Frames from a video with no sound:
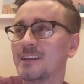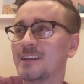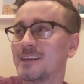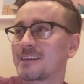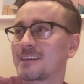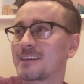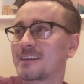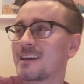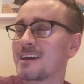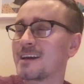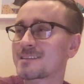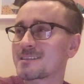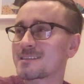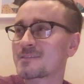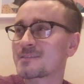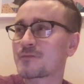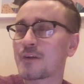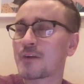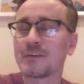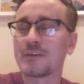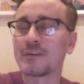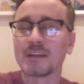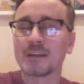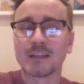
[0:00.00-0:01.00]
really cares.
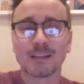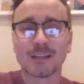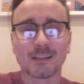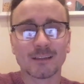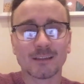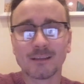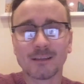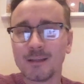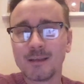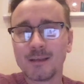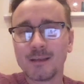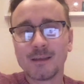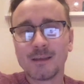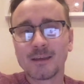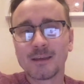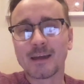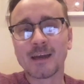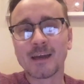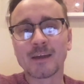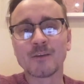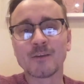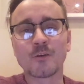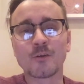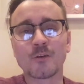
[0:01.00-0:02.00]
There's very little
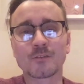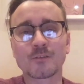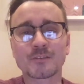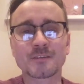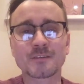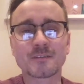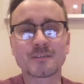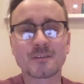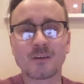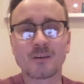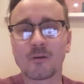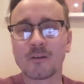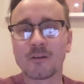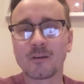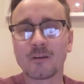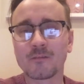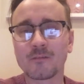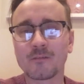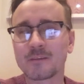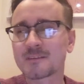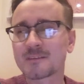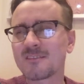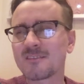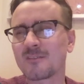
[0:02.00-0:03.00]
nonsense going
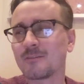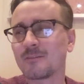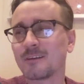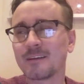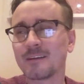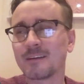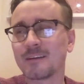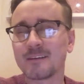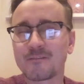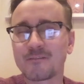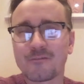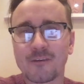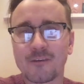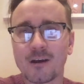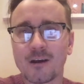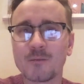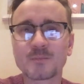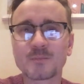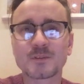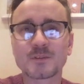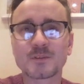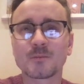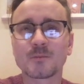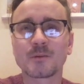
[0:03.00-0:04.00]
on. There's not really any
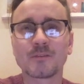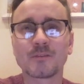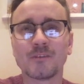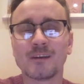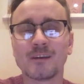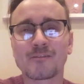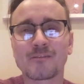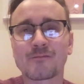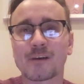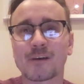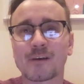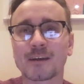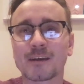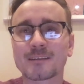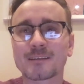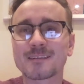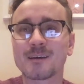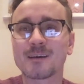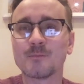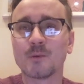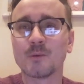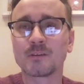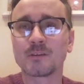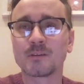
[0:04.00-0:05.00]
firms. Nobody really fights
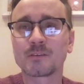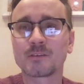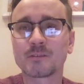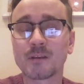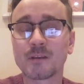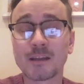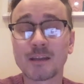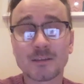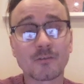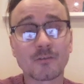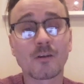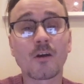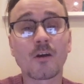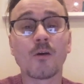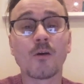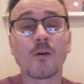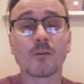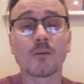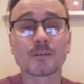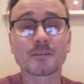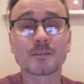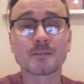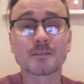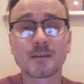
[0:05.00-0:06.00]
that much, unless you're a
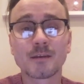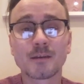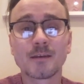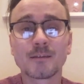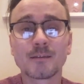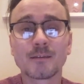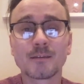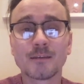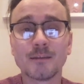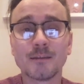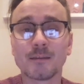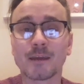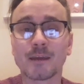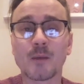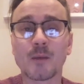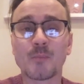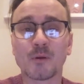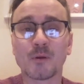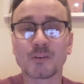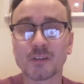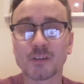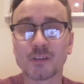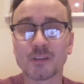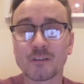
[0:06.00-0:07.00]
horse. And you
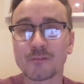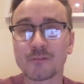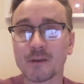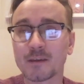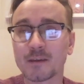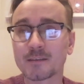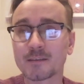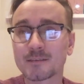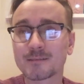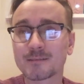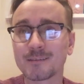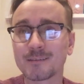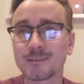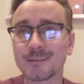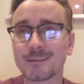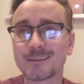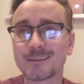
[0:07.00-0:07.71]
get in the face, and